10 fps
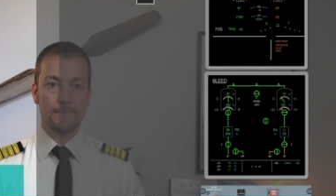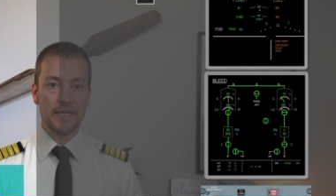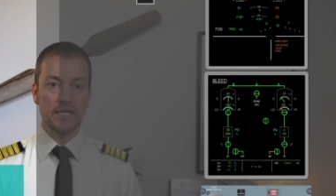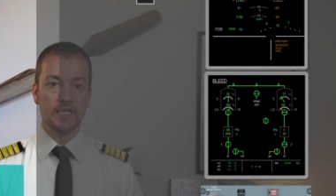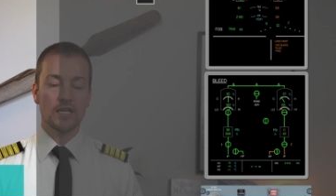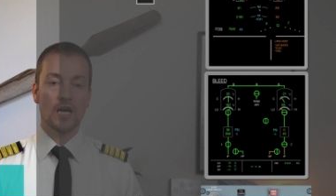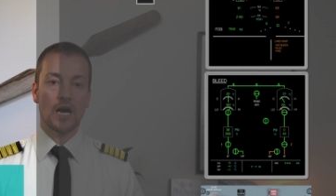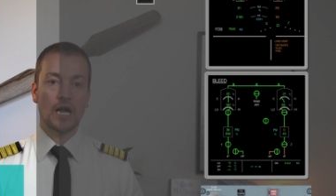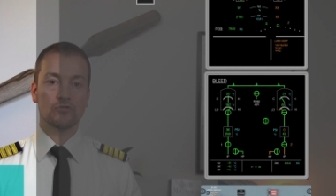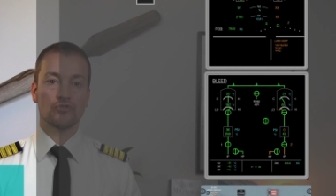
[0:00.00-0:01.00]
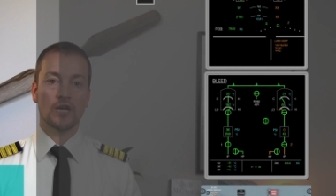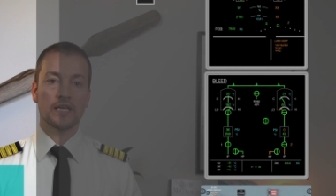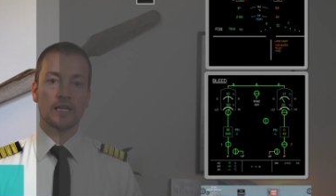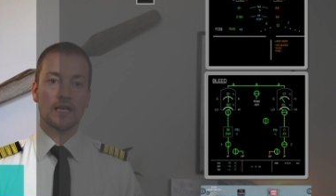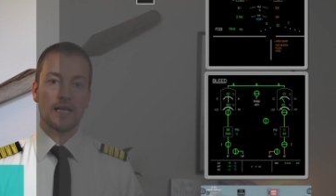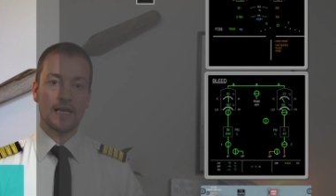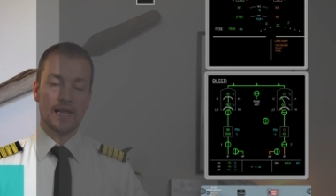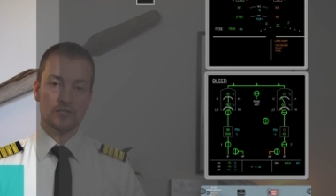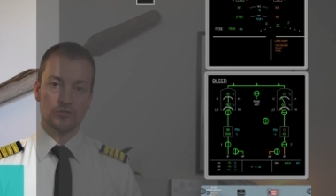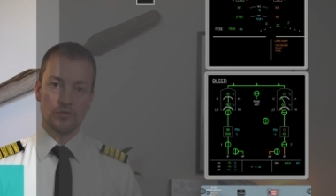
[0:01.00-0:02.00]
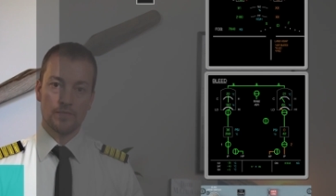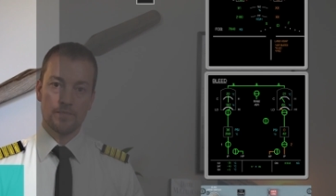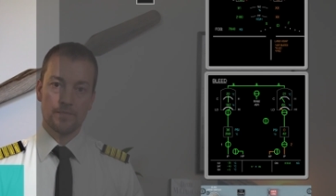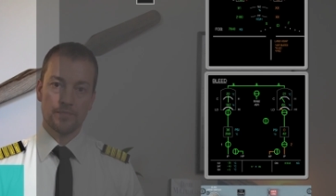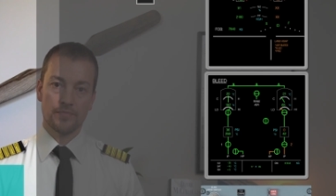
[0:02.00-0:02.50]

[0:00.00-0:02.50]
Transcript: Bleed, hydraulic, electrical.